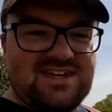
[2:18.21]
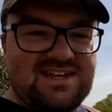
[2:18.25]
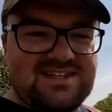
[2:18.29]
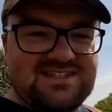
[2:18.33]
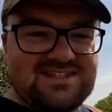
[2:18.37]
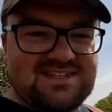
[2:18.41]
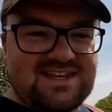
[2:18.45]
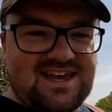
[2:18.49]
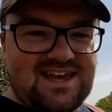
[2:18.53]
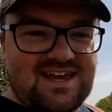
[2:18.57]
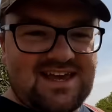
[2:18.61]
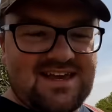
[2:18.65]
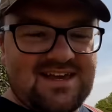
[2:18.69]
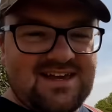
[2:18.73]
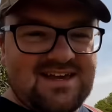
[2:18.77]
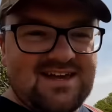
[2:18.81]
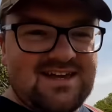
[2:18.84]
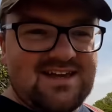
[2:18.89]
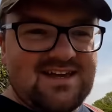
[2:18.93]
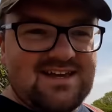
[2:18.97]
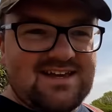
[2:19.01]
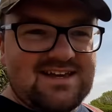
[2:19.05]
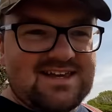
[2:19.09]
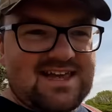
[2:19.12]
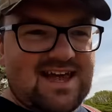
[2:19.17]
it is, yeah?
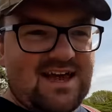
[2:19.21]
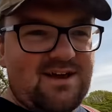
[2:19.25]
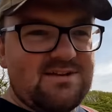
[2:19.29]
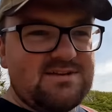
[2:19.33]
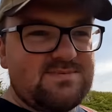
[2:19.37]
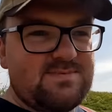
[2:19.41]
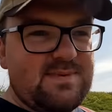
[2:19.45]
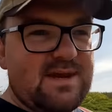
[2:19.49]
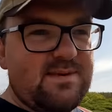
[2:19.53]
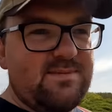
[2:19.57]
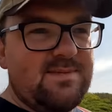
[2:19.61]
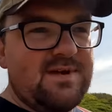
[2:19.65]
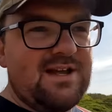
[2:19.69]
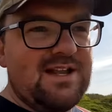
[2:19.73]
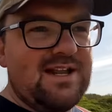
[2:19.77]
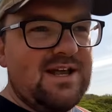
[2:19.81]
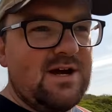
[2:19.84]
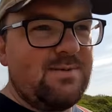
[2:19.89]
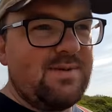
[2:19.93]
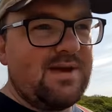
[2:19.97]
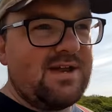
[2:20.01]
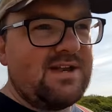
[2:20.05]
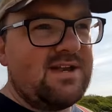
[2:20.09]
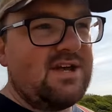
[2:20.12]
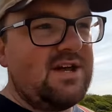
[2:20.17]
Cows make me a
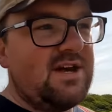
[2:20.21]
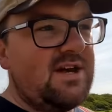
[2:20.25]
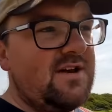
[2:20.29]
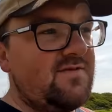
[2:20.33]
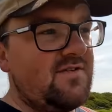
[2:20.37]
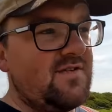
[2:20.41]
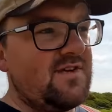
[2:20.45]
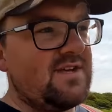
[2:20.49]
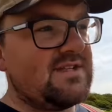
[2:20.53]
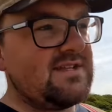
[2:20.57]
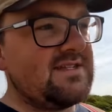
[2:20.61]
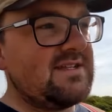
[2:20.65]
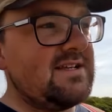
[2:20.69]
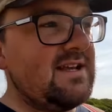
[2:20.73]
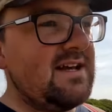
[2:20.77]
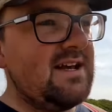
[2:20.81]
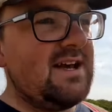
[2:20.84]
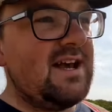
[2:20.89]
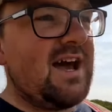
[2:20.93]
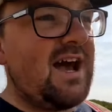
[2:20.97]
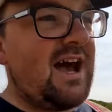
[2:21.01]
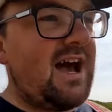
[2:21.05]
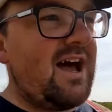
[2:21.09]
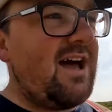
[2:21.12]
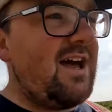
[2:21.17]
little bit nervous.
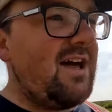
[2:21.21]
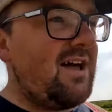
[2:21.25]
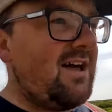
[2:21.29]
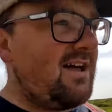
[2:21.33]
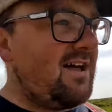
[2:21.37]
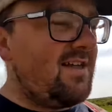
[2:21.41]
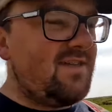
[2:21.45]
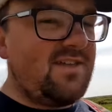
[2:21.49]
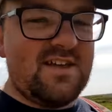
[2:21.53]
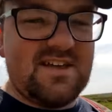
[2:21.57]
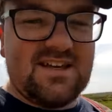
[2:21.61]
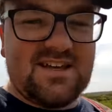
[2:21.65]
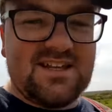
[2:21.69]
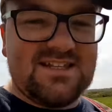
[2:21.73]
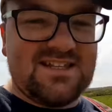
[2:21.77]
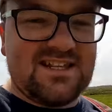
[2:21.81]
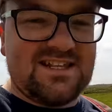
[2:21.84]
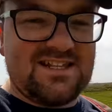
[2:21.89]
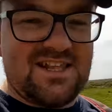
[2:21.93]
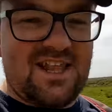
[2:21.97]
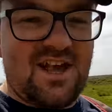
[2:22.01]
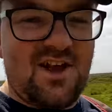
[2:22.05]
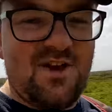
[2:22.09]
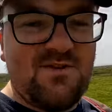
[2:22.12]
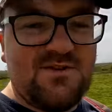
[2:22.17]
I think because
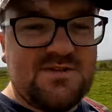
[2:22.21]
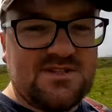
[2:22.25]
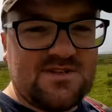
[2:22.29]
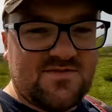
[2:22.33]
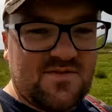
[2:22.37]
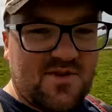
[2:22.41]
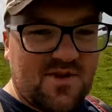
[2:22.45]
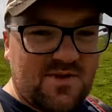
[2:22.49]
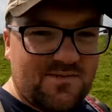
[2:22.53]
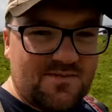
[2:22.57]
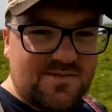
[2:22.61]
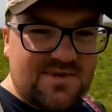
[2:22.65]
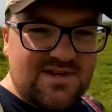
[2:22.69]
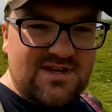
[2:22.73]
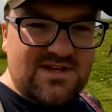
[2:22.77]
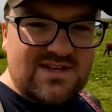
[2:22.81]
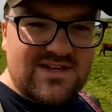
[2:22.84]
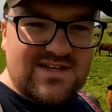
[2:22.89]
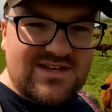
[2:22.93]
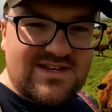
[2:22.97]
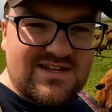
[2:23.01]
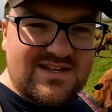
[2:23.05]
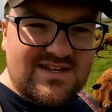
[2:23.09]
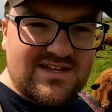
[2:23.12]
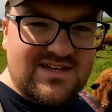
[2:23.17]
there's loads of them
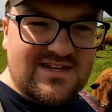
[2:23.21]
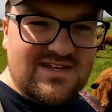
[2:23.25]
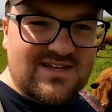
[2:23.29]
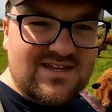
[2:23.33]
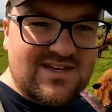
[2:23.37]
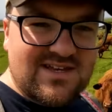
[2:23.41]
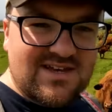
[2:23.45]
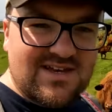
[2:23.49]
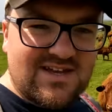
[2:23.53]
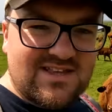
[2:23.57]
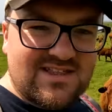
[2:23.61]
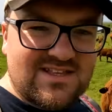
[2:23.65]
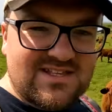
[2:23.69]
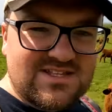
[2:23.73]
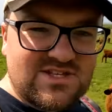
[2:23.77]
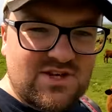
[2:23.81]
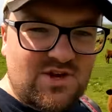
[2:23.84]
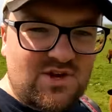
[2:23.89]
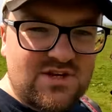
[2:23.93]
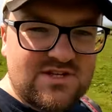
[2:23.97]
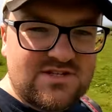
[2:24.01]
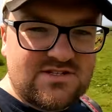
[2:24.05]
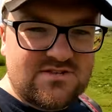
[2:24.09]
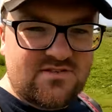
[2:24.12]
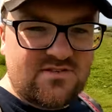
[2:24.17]
and the
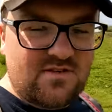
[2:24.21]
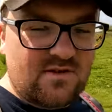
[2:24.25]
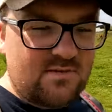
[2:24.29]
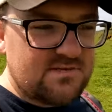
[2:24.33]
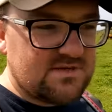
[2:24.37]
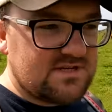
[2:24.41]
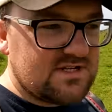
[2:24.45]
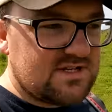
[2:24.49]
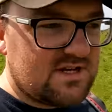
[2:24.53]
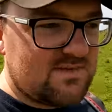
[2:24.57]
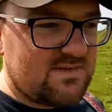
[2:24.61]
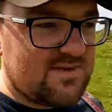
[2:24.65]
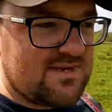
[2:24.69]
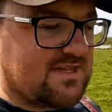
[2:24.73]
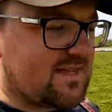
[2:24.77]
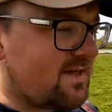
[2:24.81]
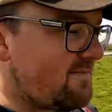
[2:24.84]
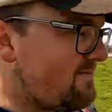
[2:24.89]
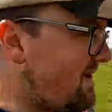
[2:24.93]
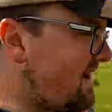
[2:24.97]
size of them, do you know what I mean? They're